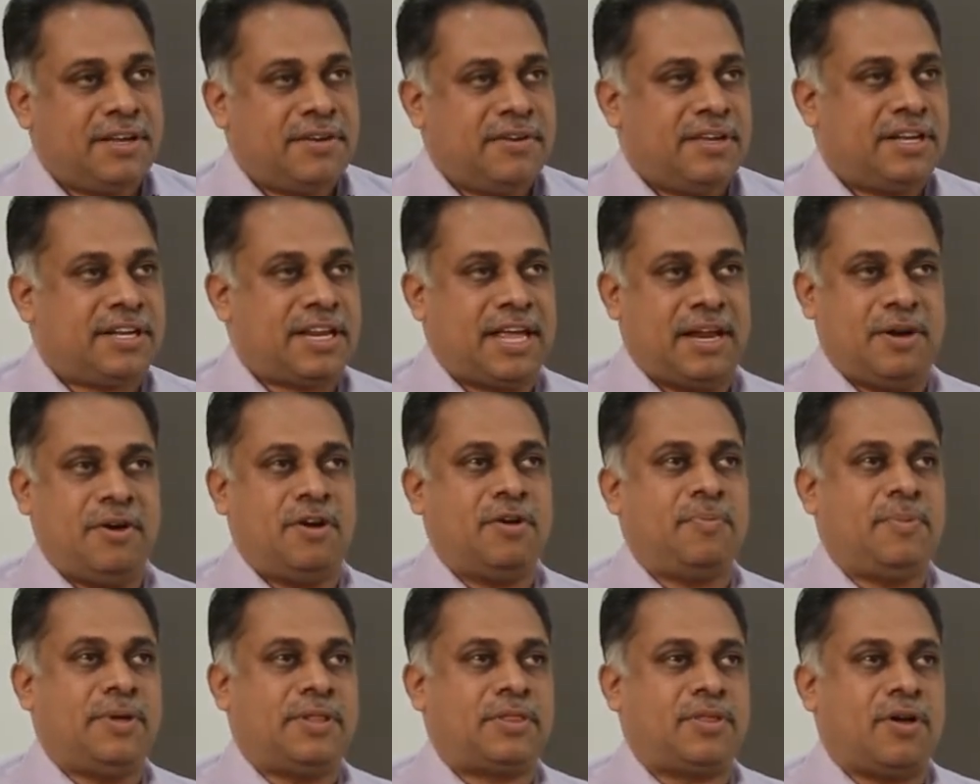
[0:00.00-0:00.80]
it
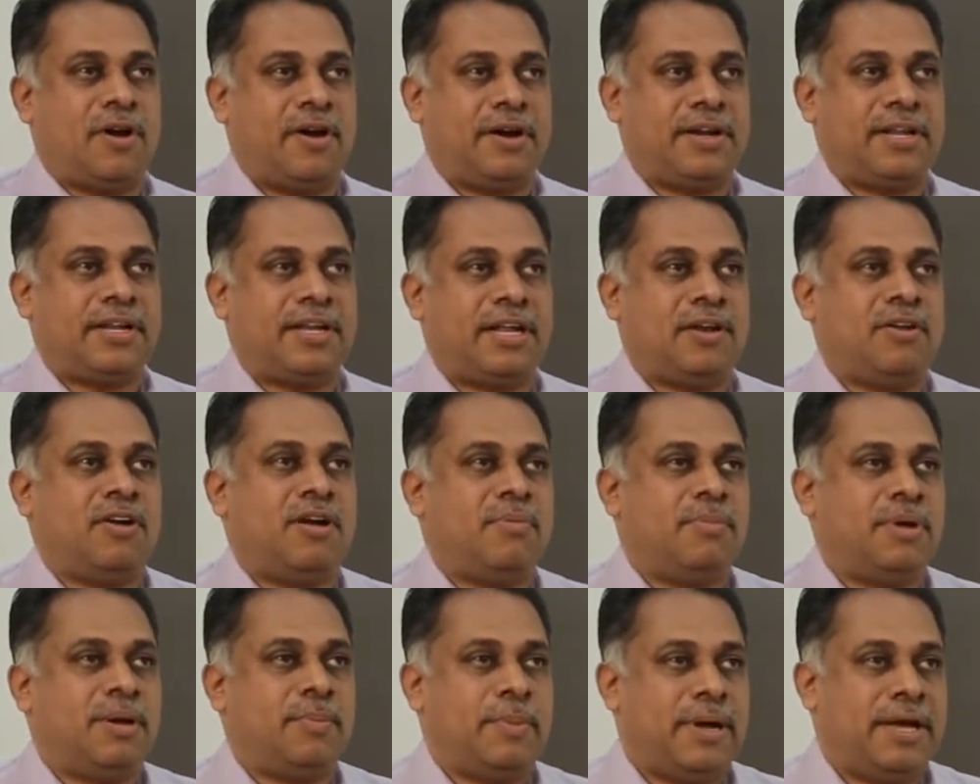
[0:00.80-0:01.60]
cannot be thought in a
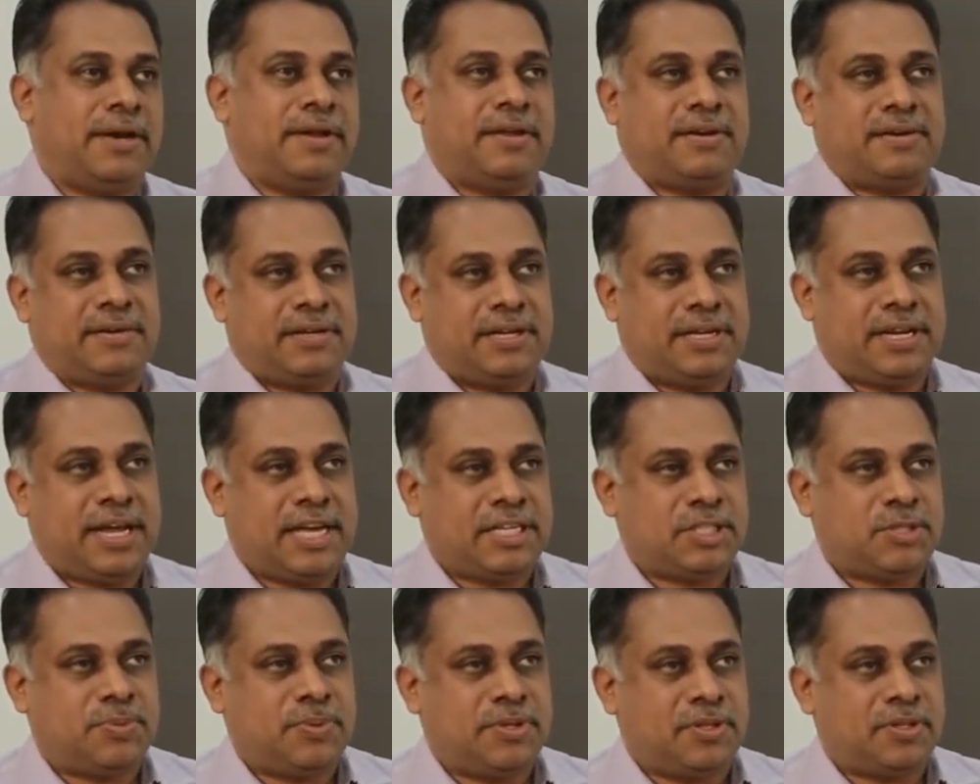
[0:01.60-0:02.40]
normal manner. It
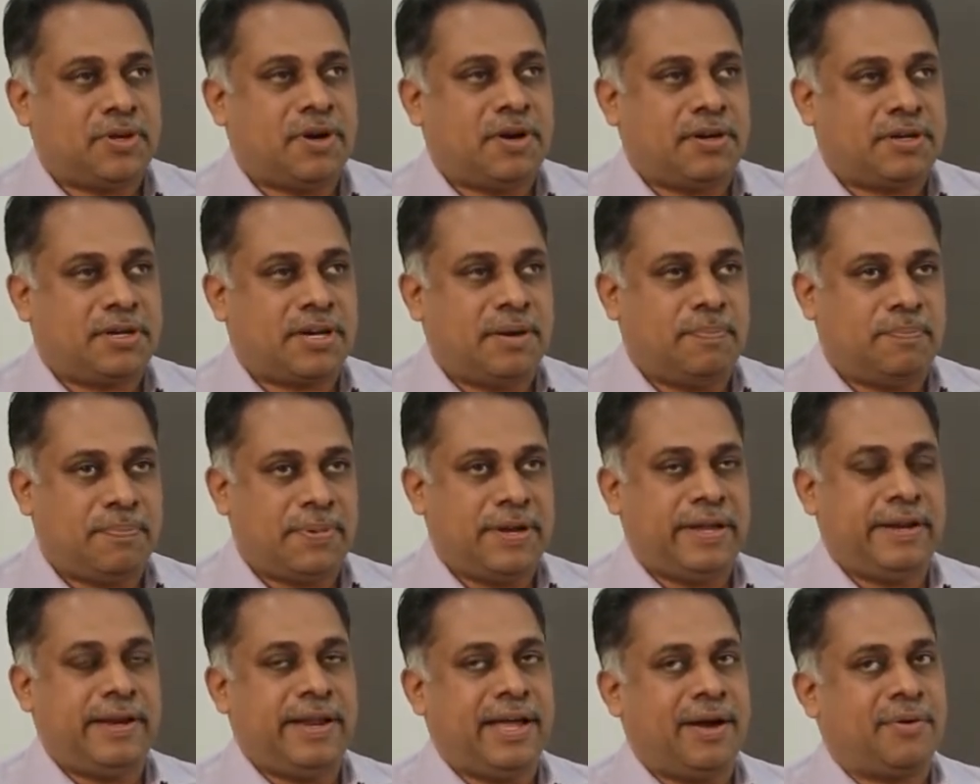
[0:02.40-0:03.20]
has to be thought
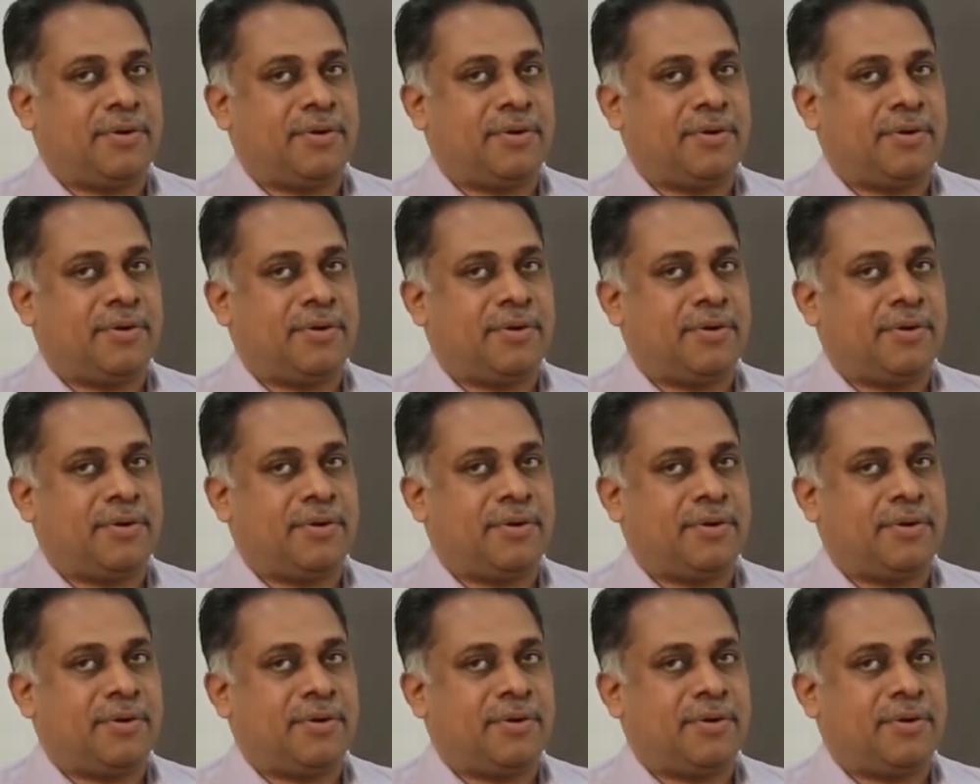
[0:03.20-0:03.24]
completely